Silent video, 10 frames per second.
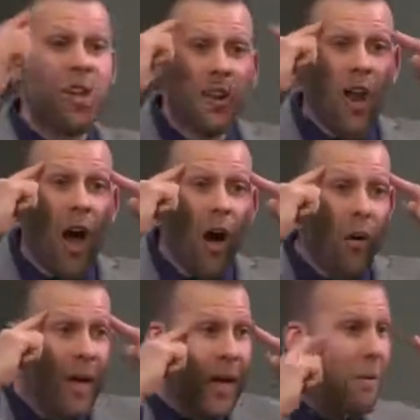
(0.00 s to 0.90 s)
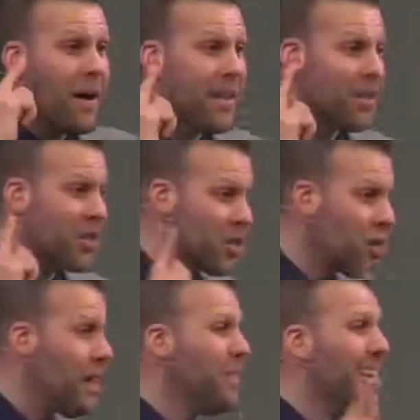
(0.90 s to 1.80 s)
to know, but
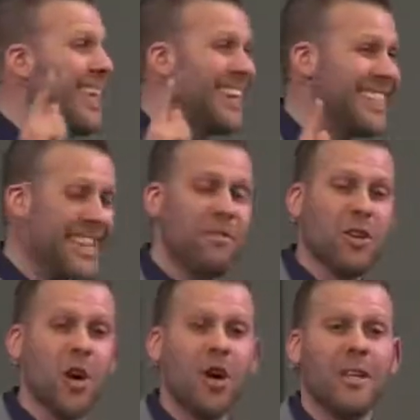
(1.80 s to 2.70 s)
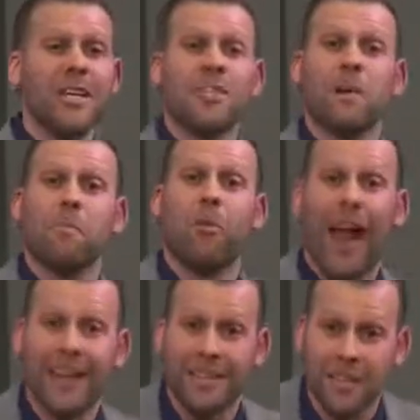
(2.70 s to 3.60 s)
extremely difficult to
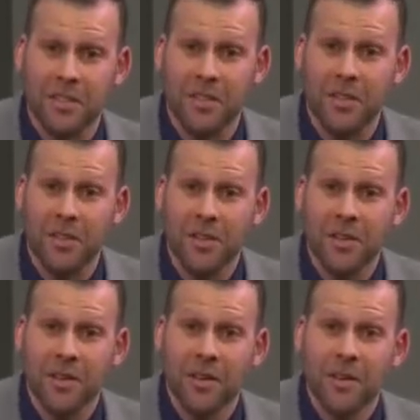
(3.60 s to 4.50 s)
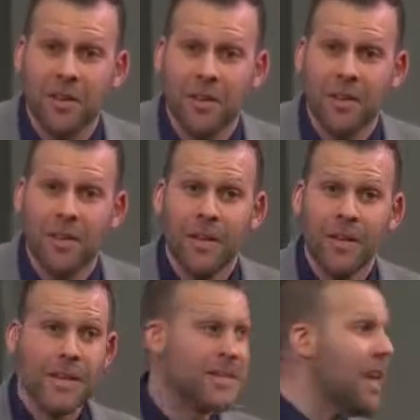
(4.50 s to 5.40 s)
practice.
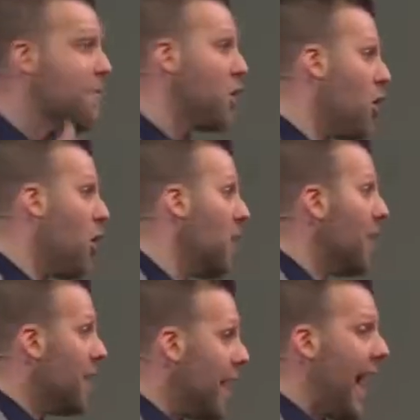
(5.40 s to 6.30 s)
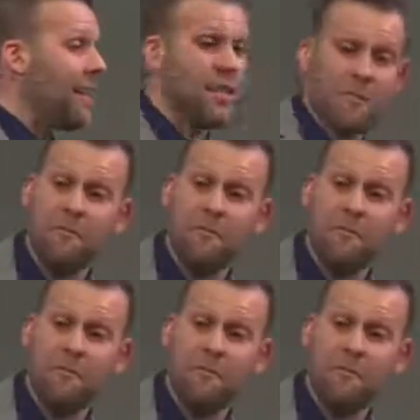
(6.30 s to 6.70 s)
Difficult not to